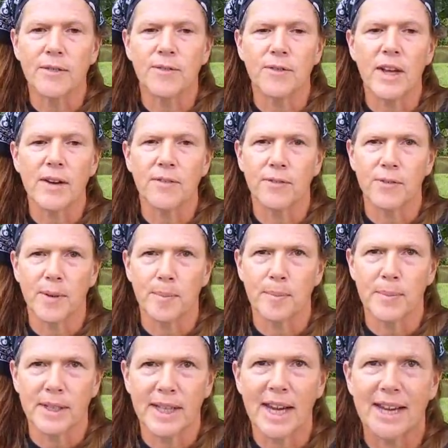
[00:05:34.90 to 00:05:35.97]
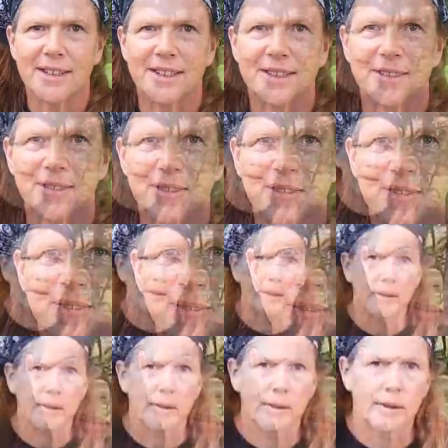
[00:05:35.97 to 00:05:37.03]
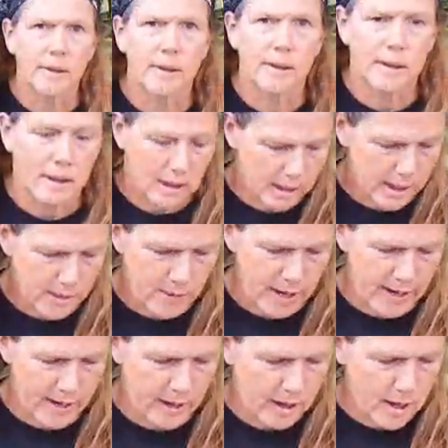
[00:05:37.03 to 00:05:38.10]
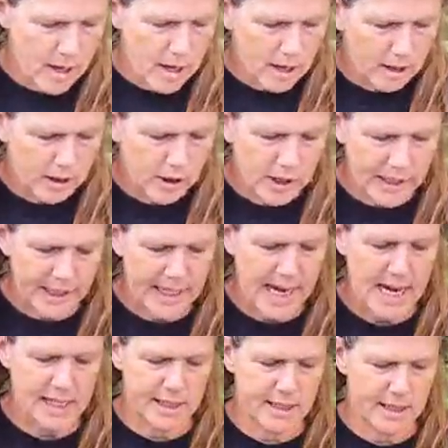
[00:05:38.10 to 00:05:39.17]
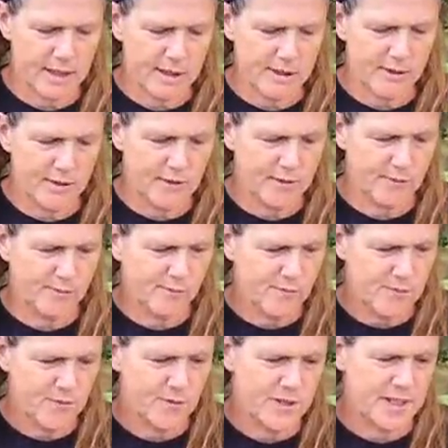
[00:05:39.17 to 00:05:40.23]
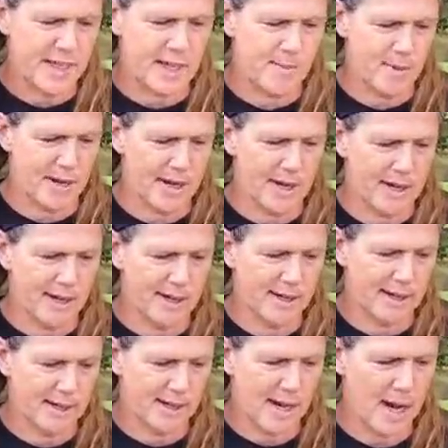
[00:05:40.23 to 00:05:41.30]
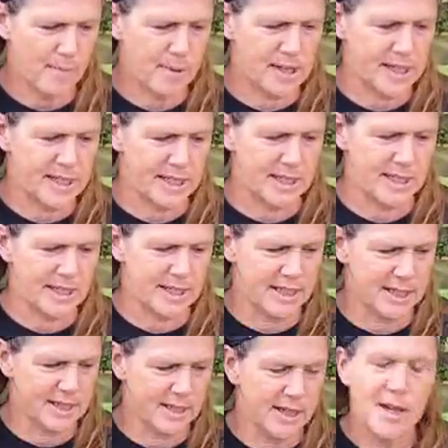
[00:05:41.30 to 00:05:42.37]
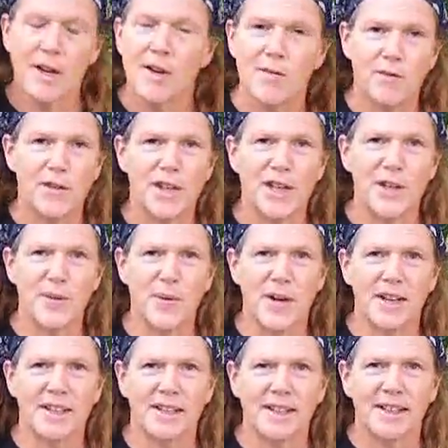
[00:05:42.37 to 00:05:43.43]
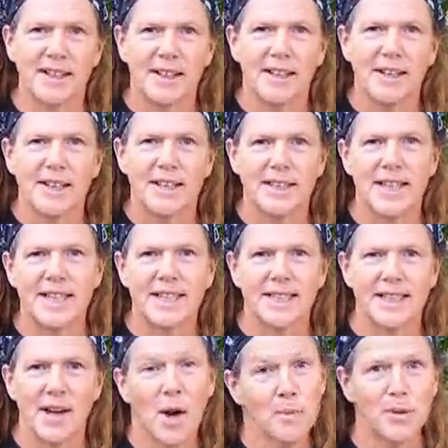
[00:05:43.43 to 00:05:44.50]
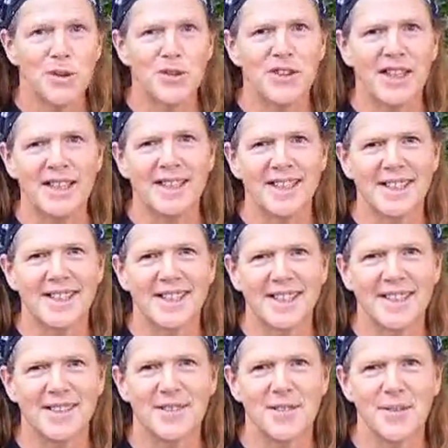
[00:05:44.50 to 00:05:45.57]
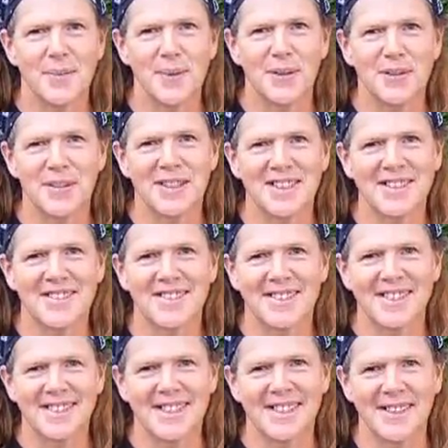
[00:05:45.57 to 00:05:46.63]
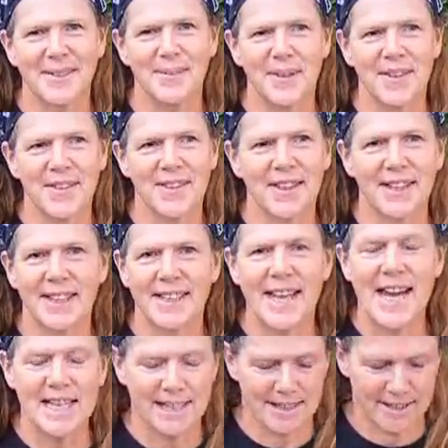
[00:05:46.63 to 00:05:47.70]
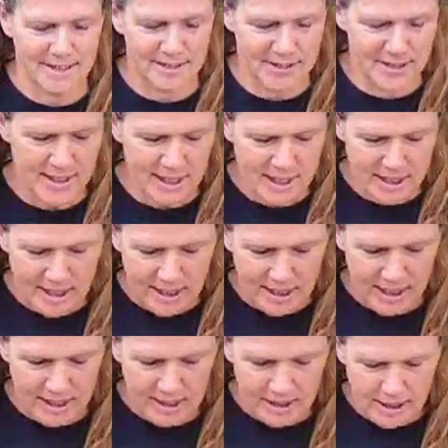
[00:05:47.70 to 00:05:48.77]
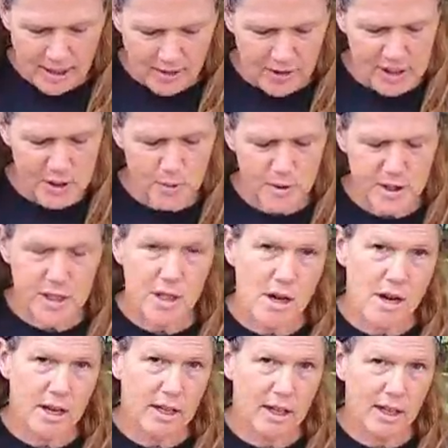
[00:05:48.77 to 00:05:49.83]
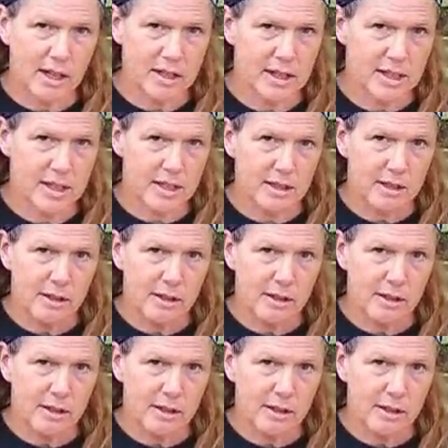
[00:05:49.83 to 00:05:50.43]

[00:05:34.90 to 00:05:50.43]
the fluff from cattails. Now I got a cattail the day my hubby did his video on naked, almost naked, into the wilderness dealing with cattail, And this one's not as